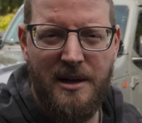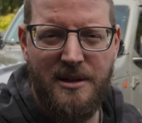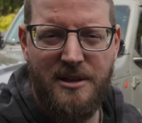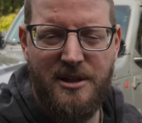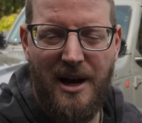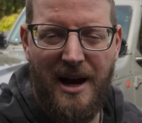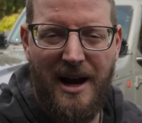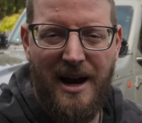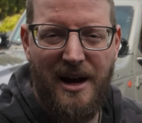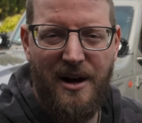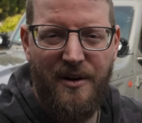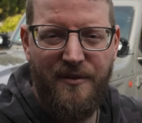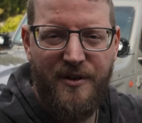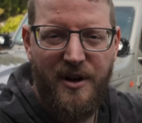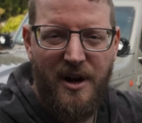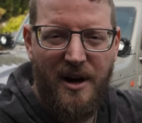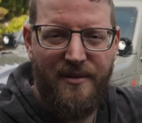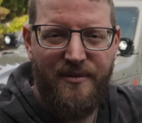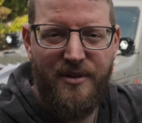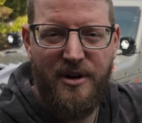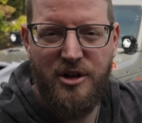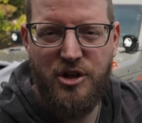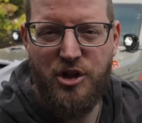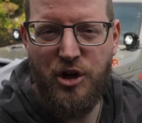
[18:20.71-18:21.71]
to have
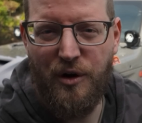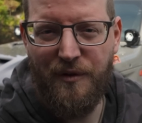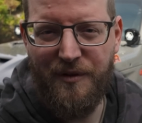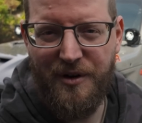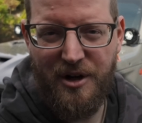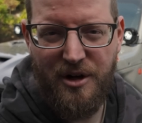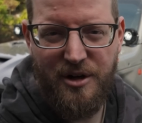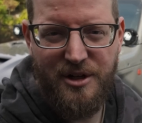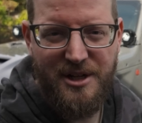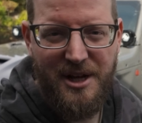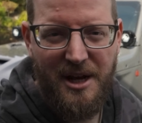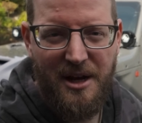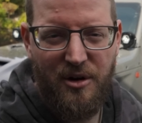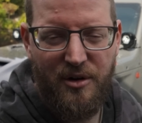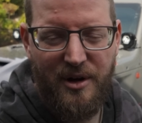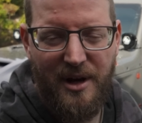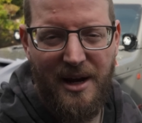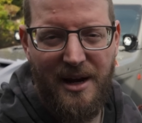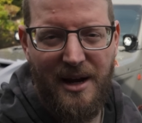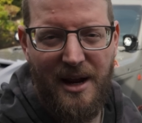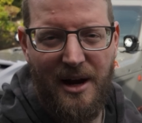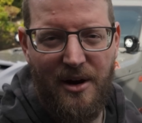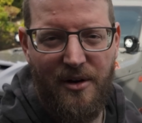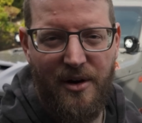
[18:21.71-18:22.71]
coverage over your
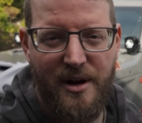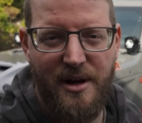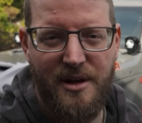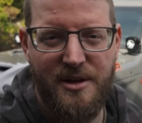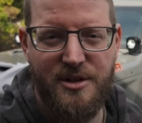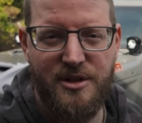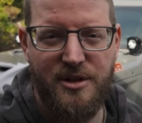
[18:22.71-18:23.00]
tailgate area.